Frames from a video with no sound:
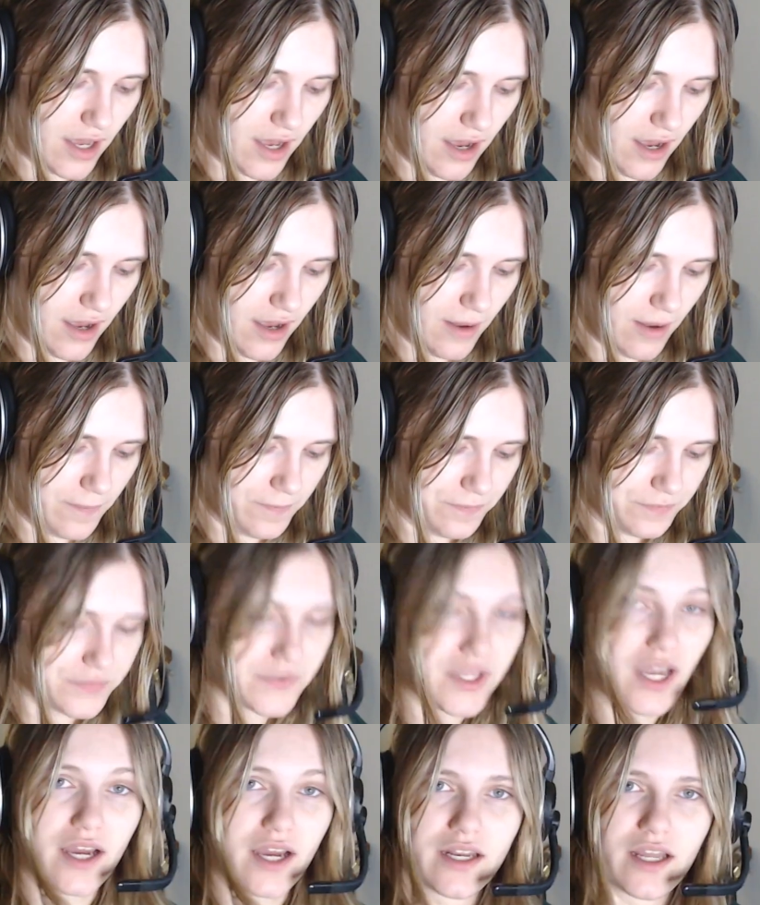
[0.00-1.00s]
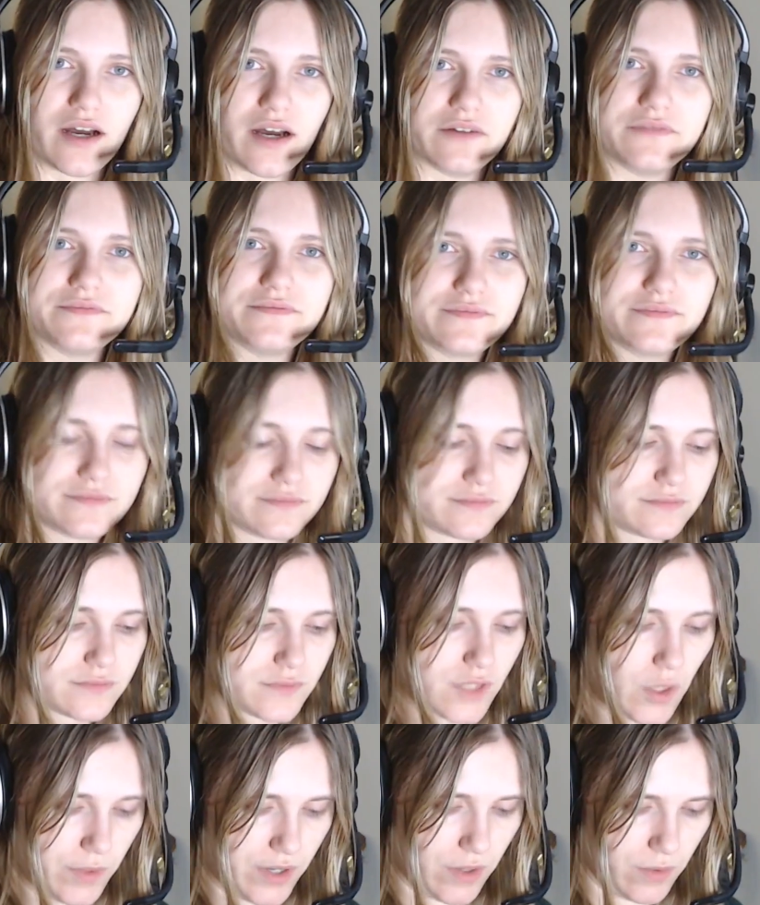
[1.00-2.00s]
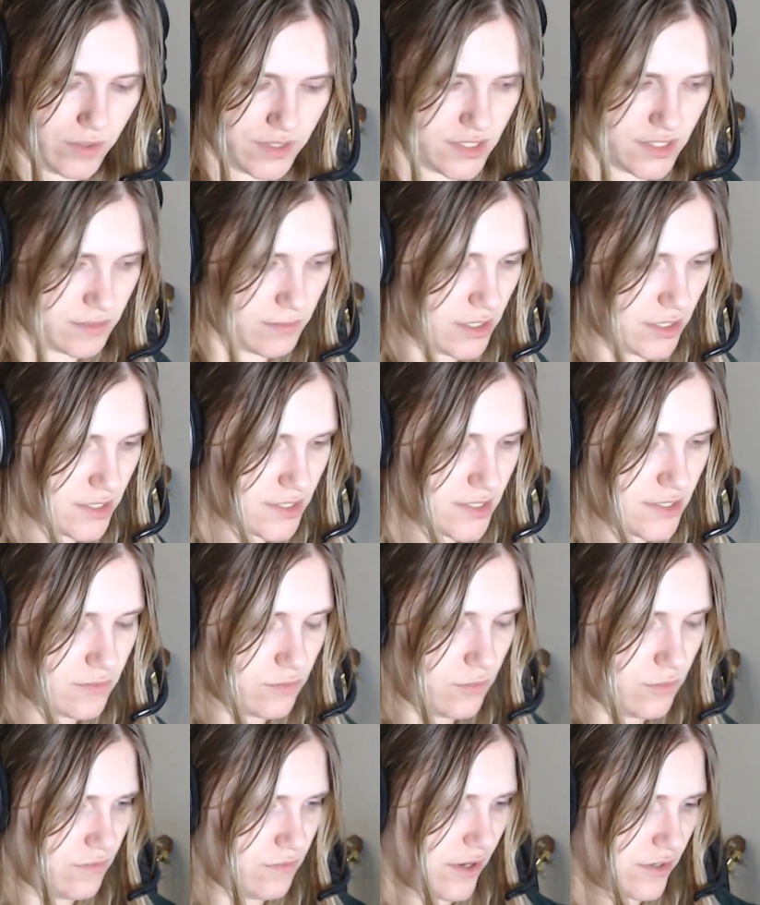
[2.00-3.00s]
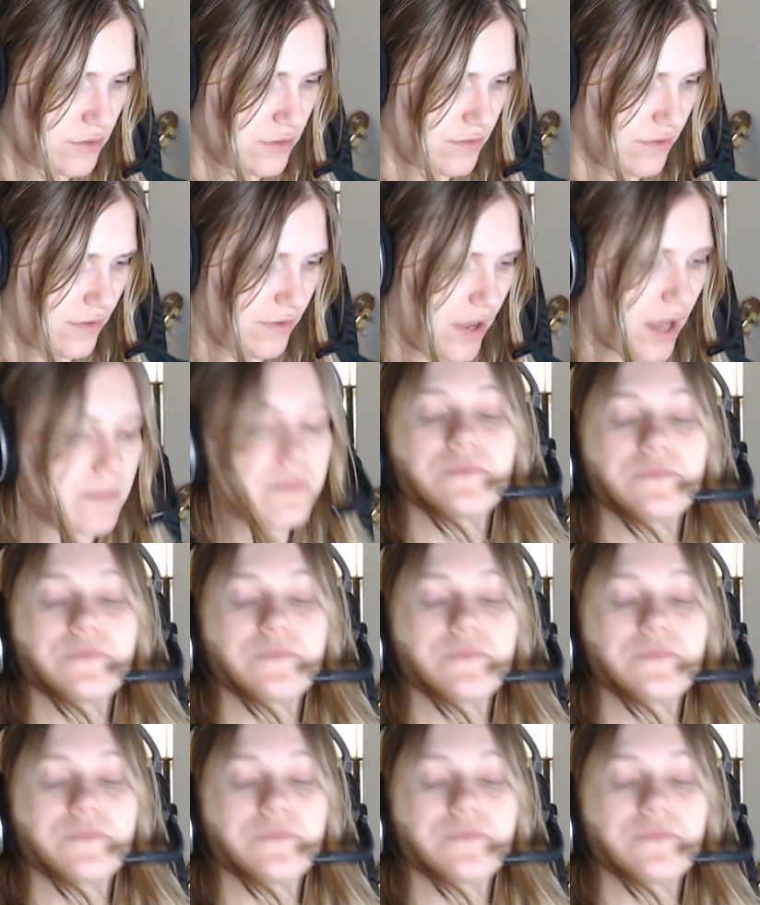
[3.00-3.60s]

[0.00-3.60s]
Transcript: I know. Oh, wait, no, excuse me. This Rune Factory 5.